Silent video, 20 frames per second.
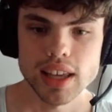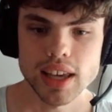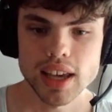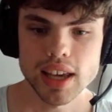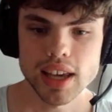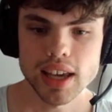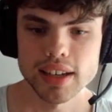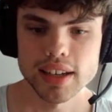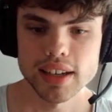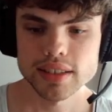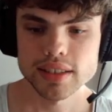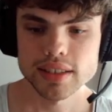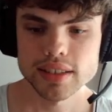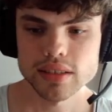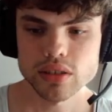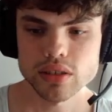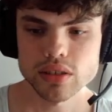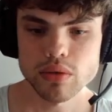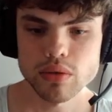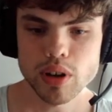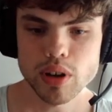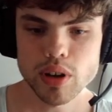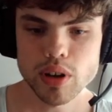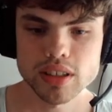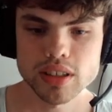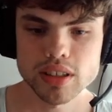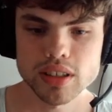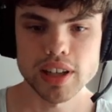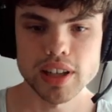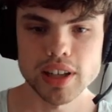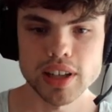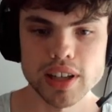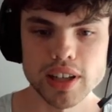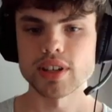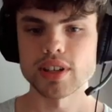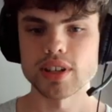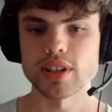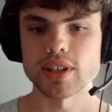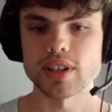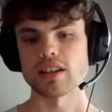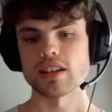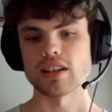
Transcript: And do I want to play a 30-second